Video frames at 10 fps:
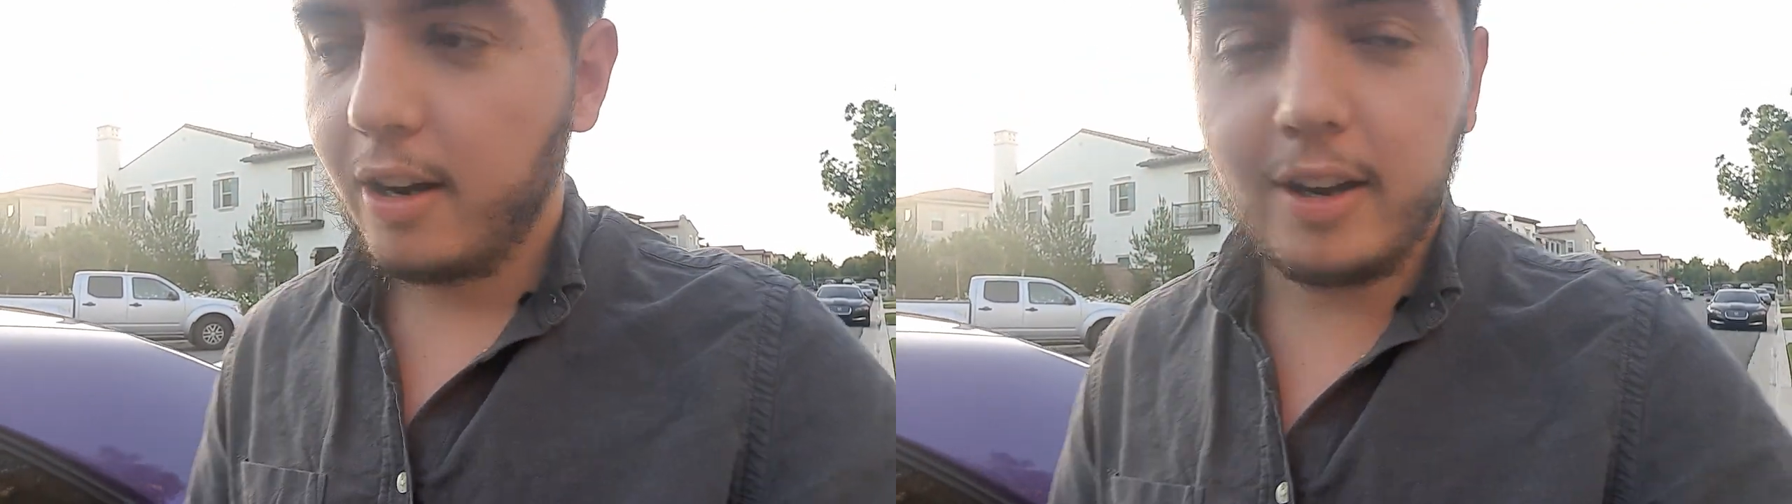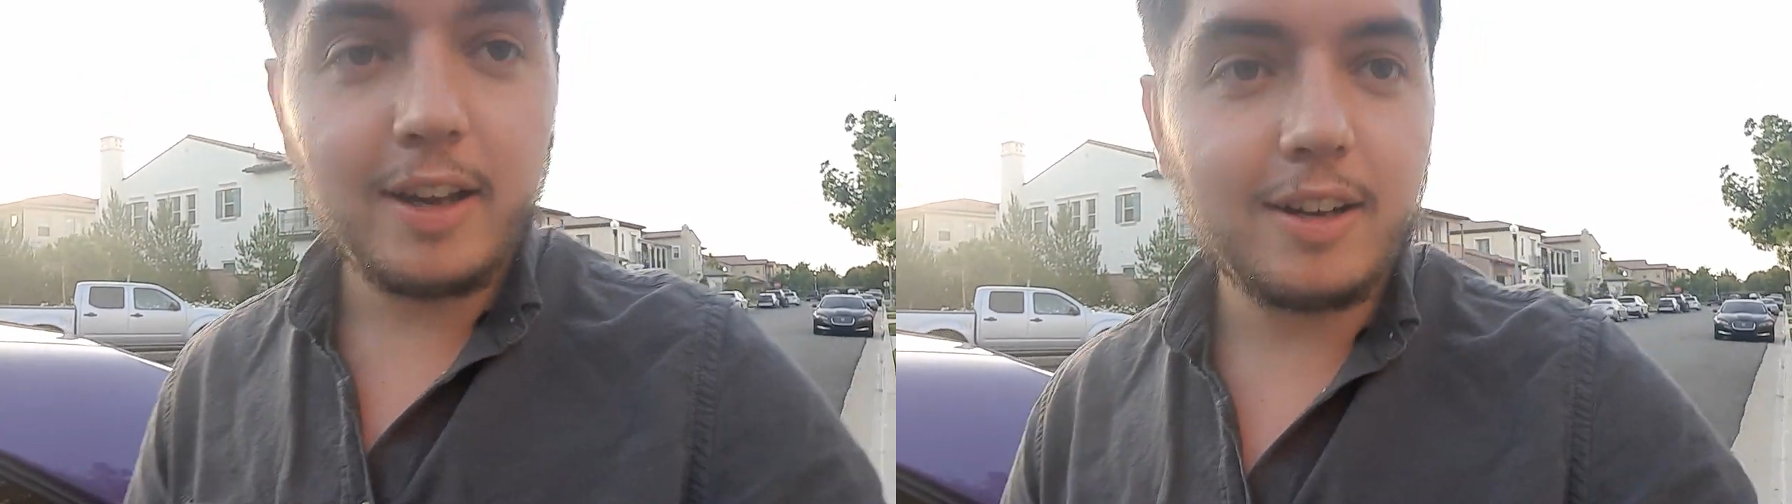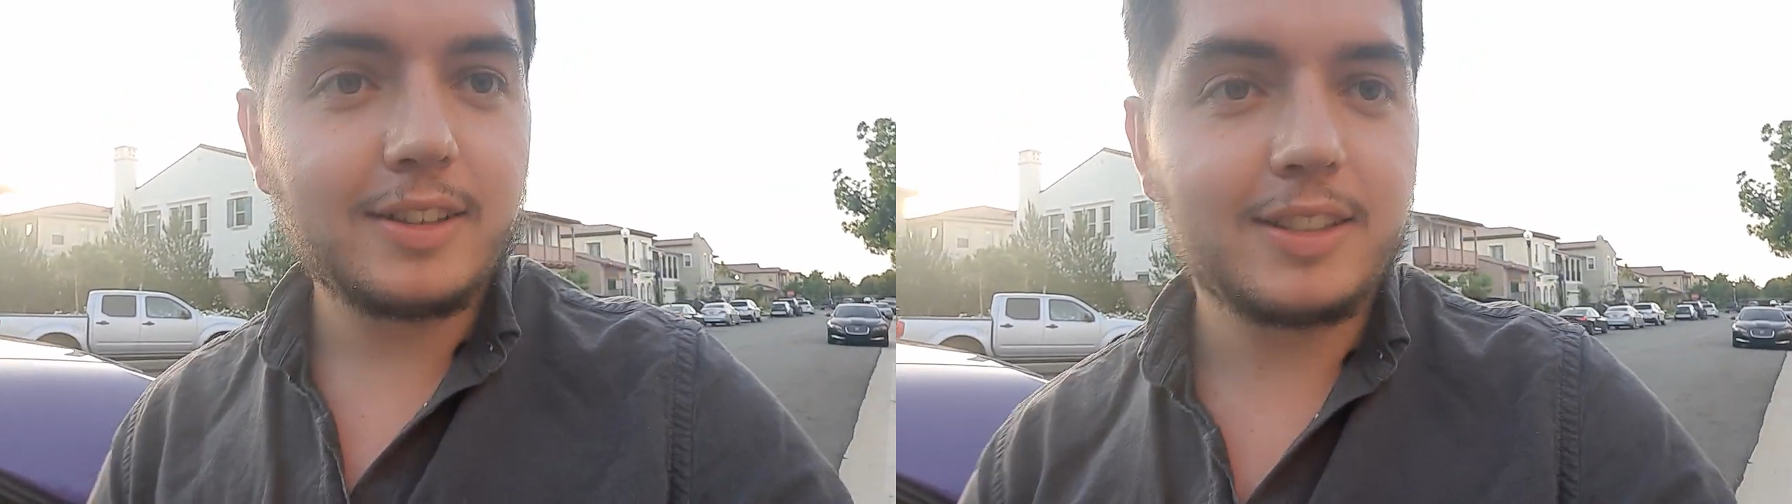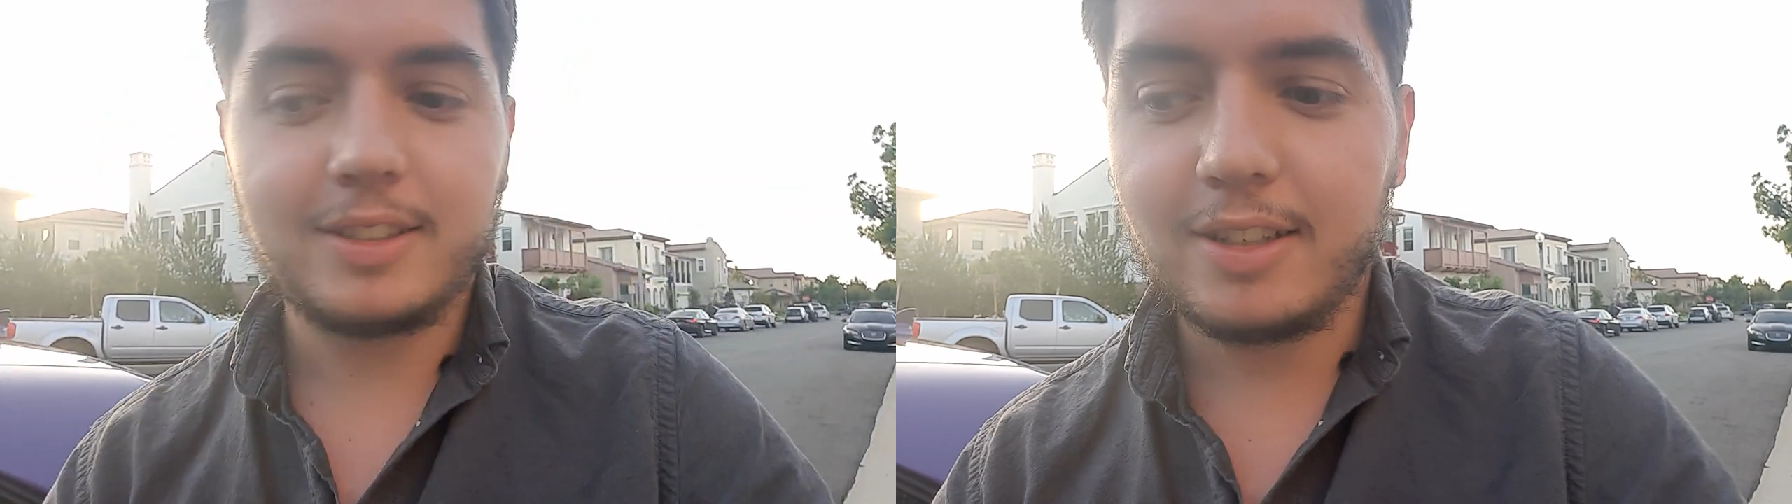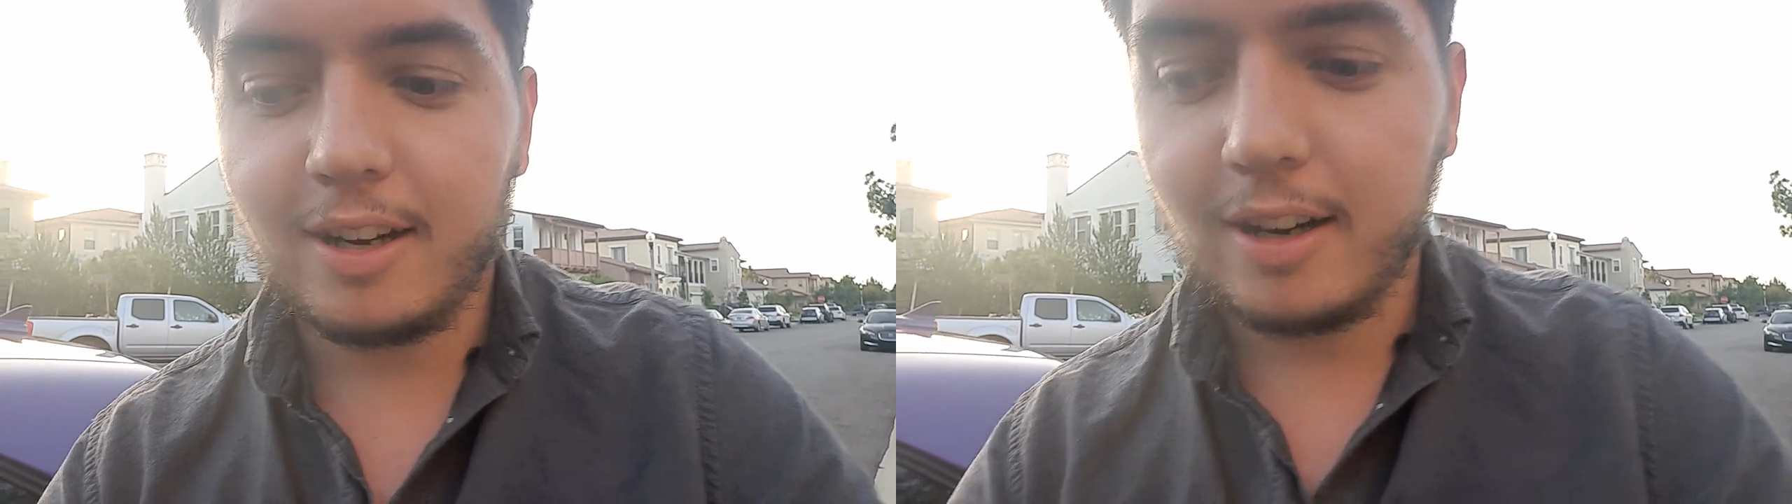I got
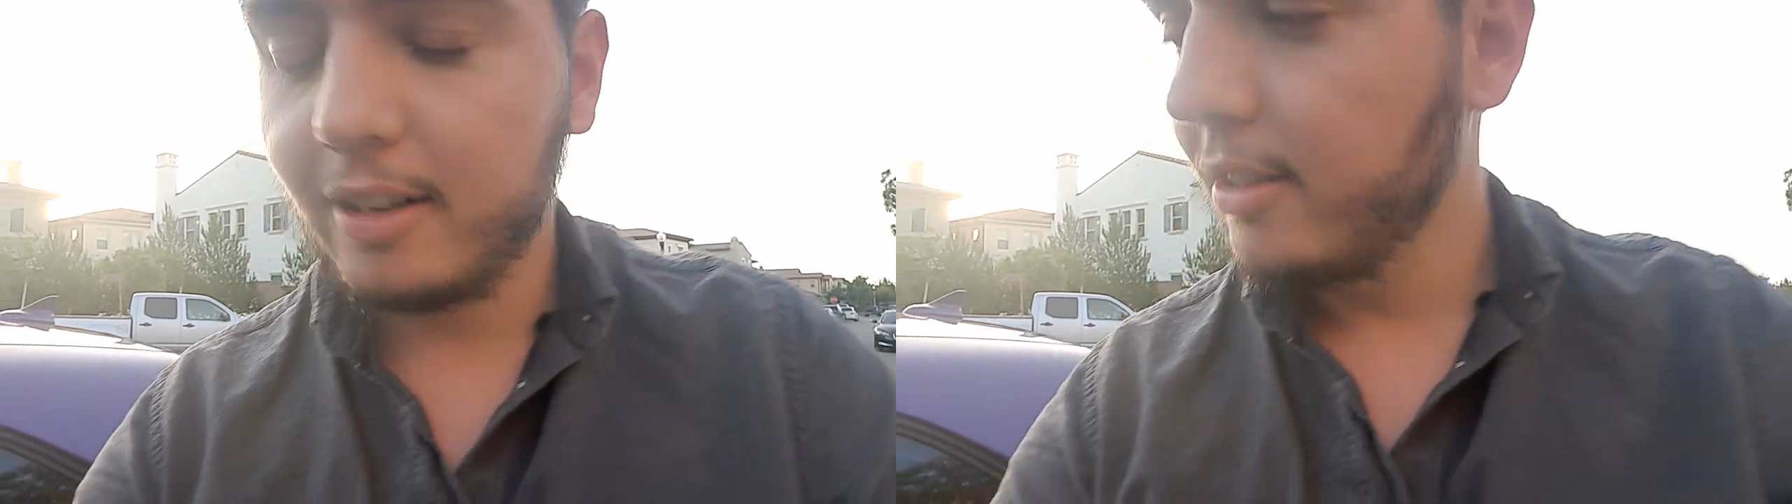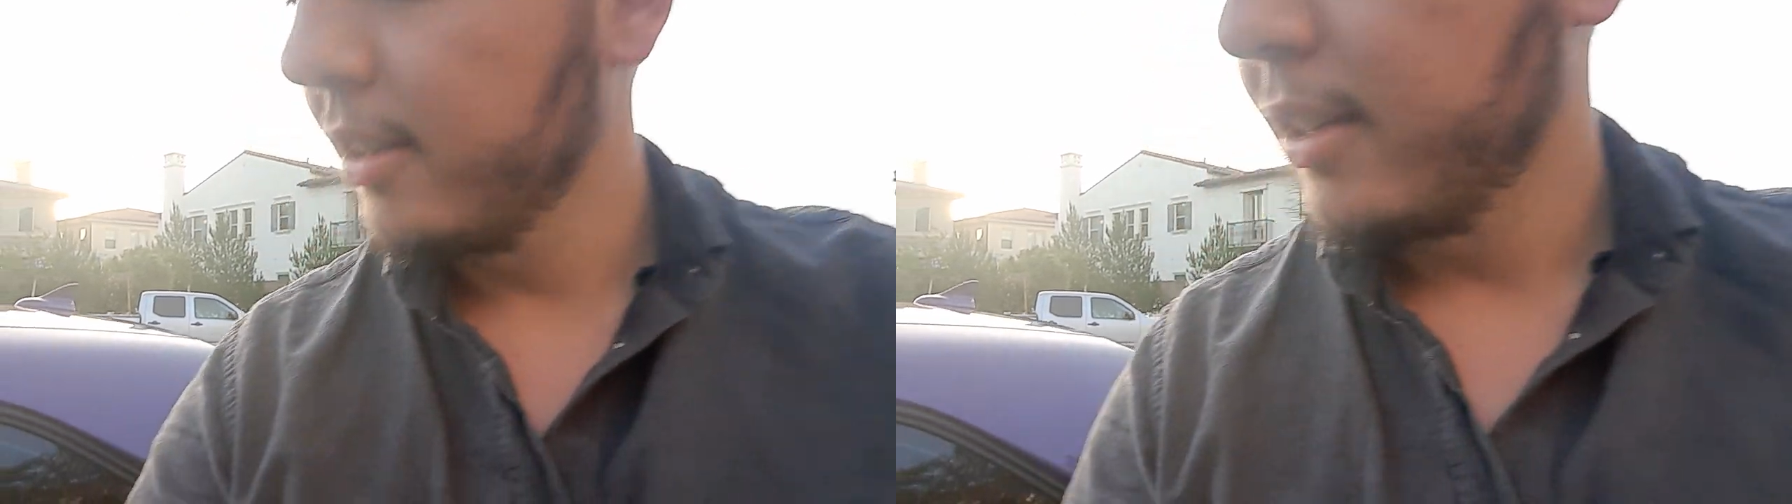this car.